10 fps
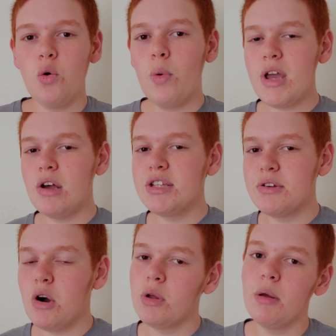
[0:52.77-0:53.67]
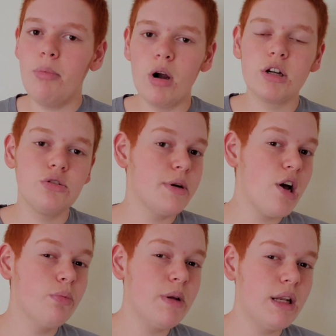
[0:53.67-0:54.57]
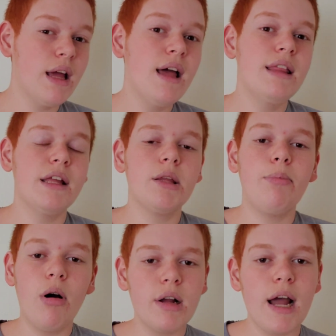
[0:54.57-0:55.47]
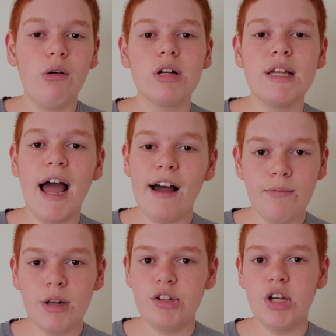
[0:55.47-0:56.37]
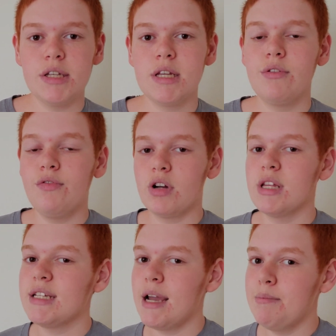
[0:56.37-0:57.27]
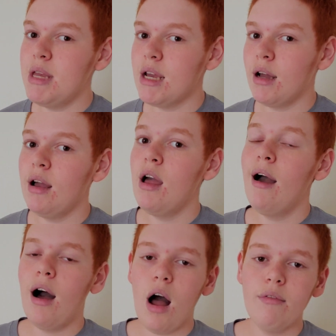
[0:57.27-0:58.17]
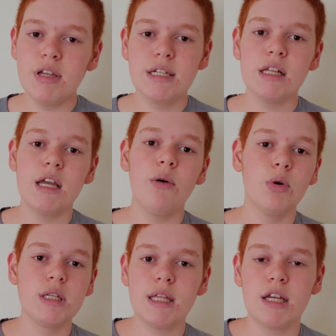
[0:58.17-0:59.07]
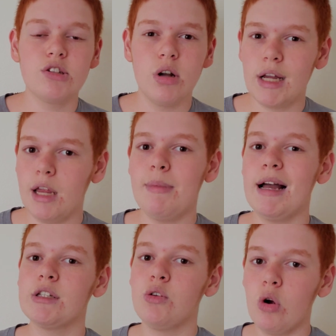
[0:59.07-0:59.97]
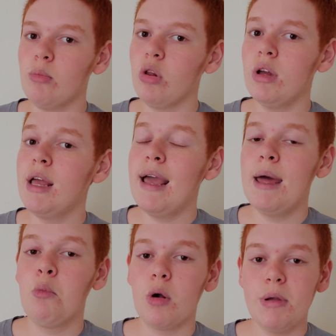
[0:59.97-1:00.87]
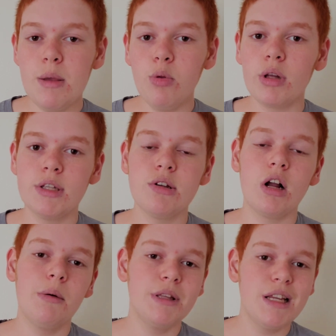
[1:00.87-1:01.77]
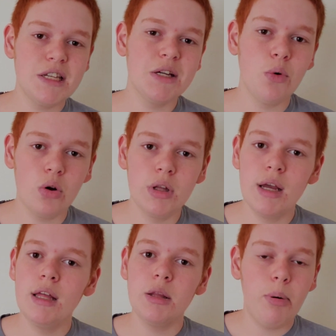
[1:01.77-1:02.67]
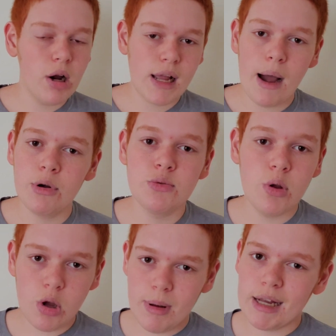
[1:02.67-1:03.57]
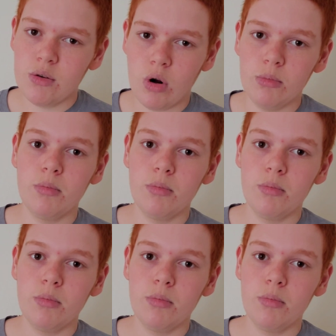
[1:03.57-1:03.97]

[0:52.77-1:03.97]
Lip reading: We also know when the parks reopen that the park hours have been adjusted for the time being. Obviously, once things start getting back to normal and more people can start coming to Disney World, the park hours will go back to normal,